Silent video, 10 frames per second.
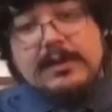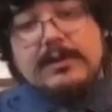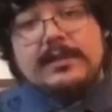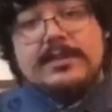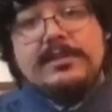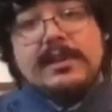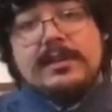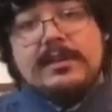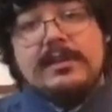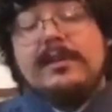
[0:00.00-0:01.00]
the string.
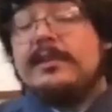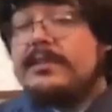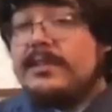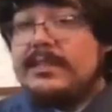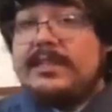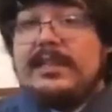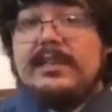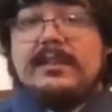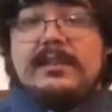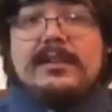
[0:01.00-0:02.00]
This is C,
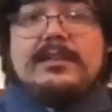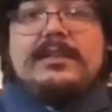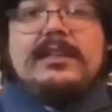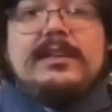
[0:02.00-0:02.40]
C,